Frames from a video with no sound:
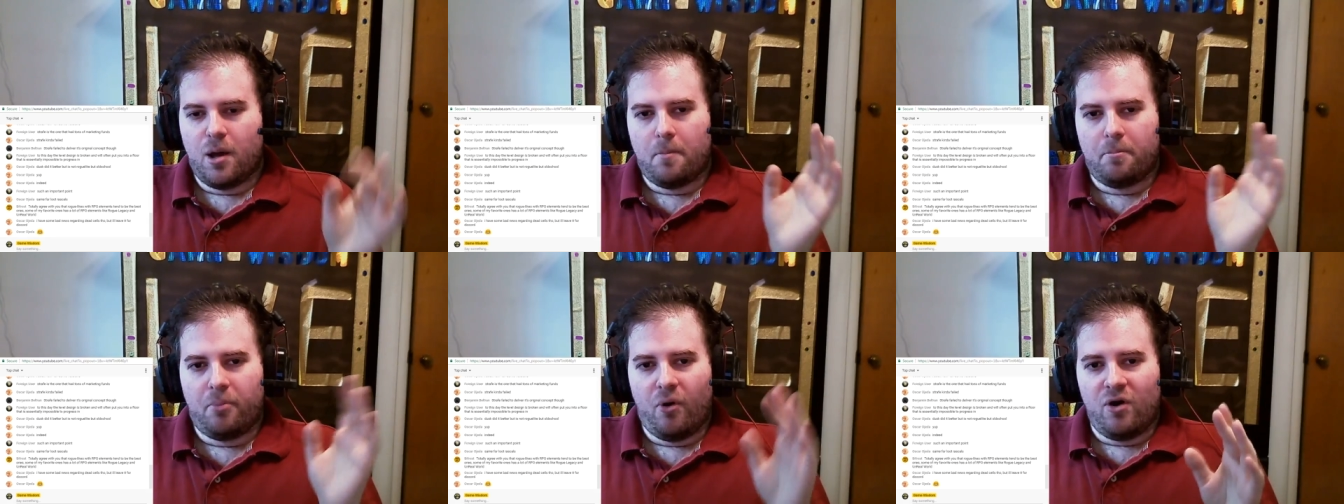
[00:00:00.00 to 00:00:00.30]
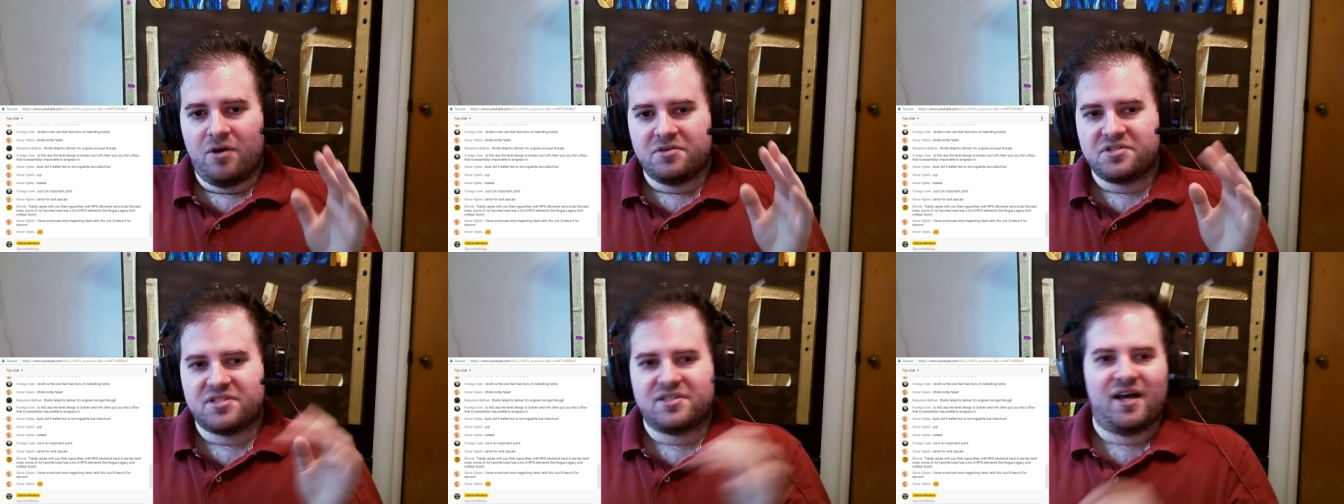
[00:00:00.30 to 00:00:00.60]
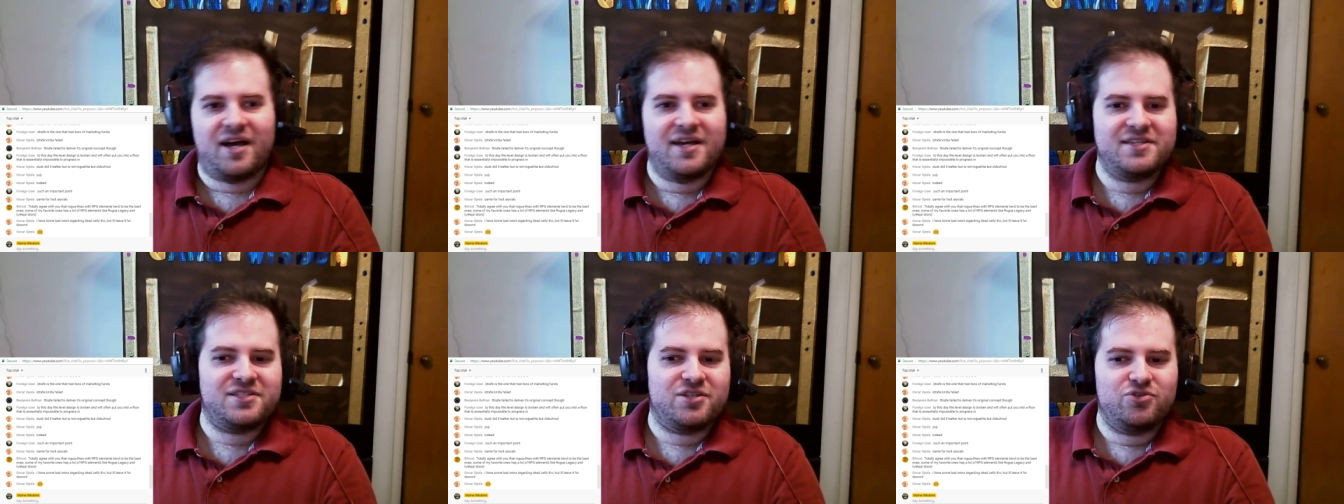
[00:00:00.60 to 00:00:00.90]
boss
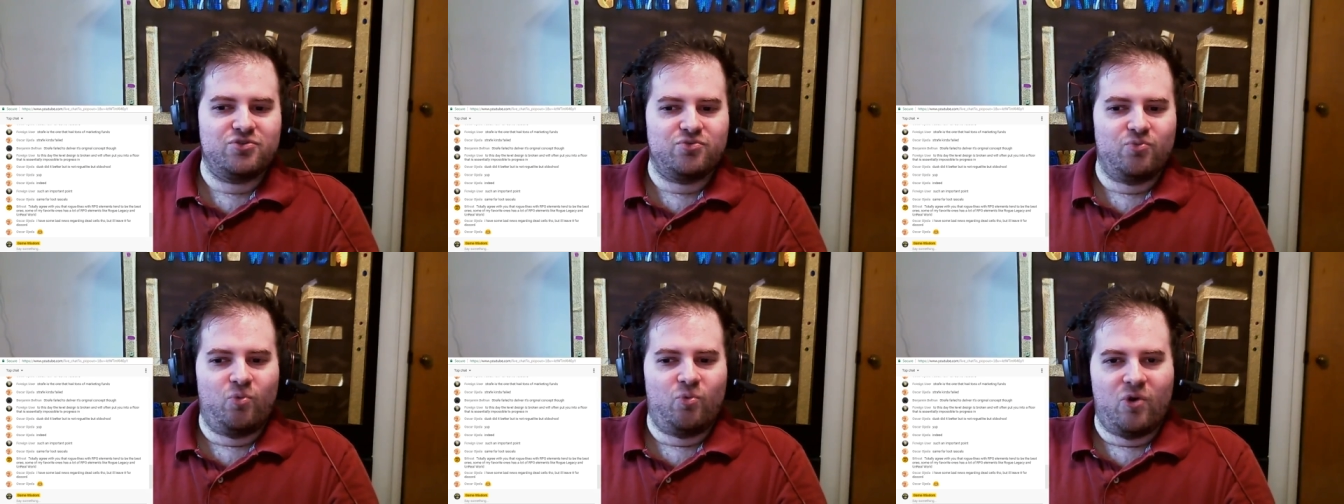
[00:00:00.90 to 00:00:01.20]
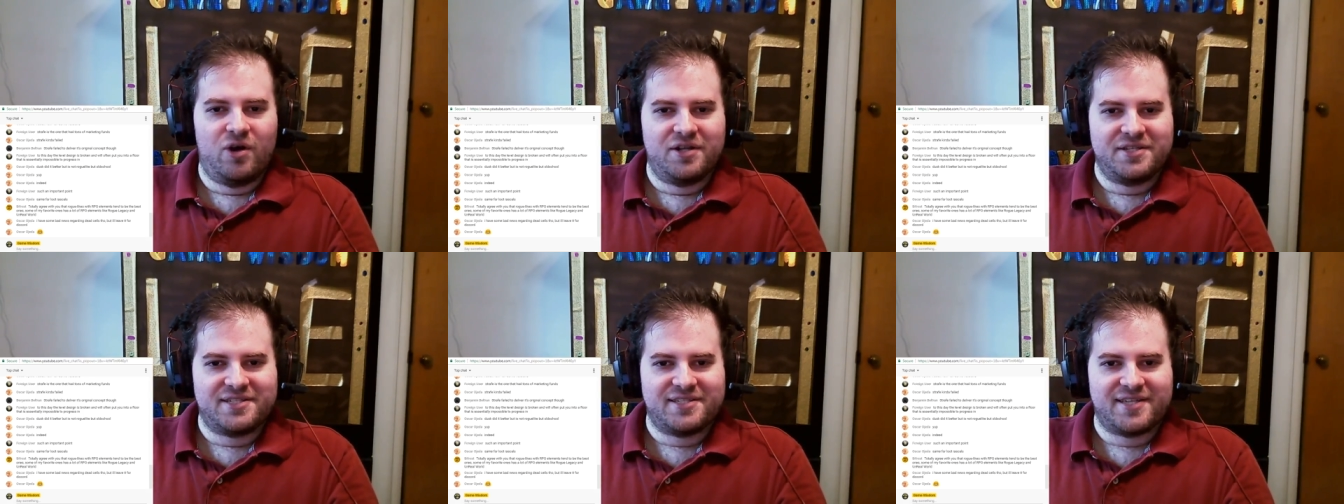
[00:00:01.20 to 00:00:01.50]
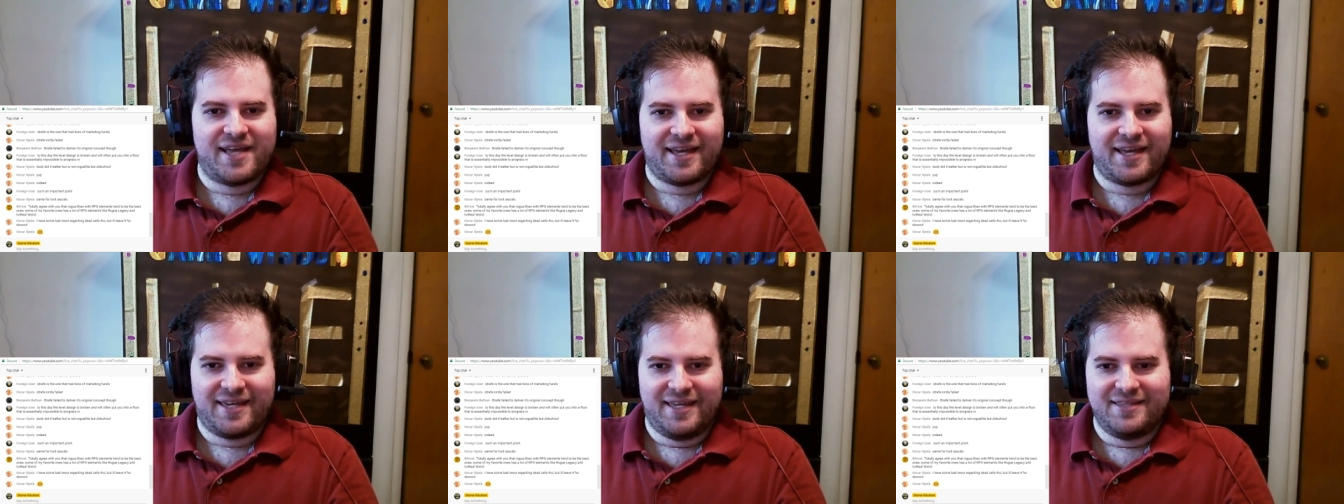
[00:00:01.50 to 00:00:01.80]
dies in one
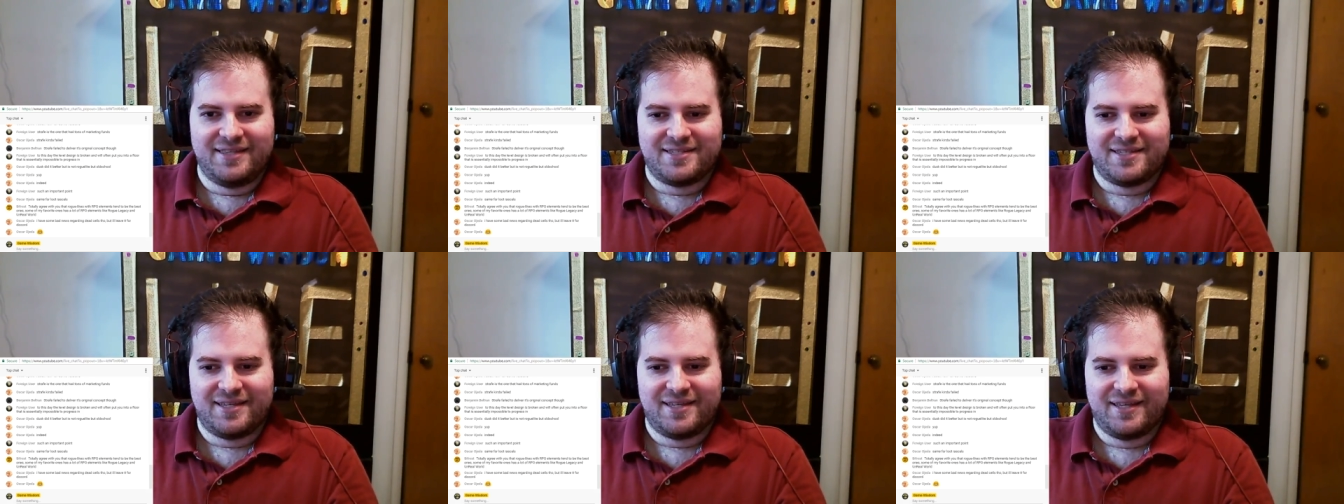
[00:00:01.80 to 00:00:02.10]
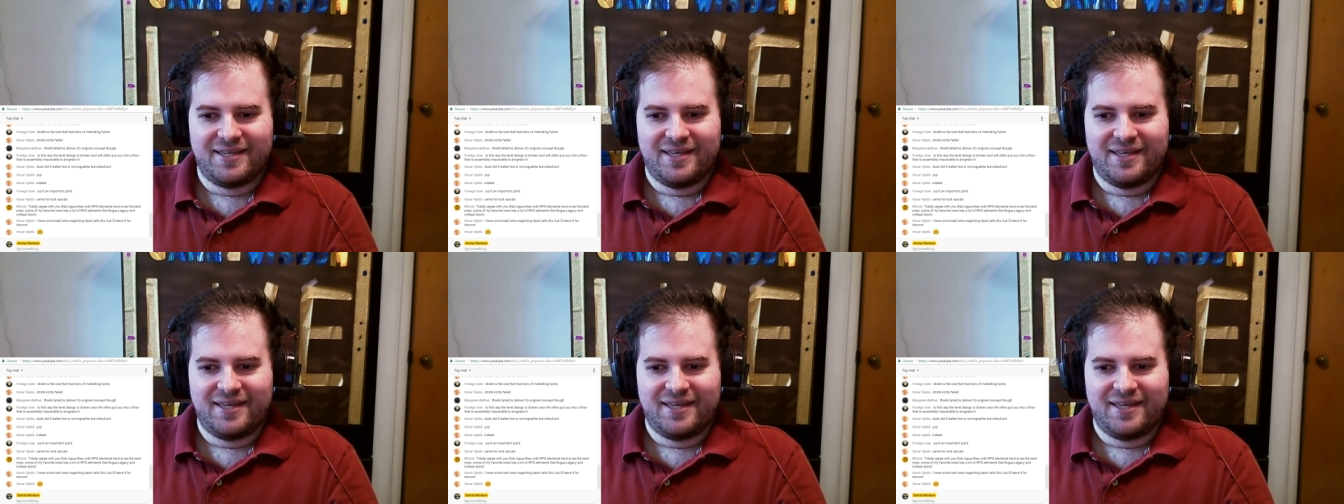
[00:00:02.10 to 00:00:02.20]
second.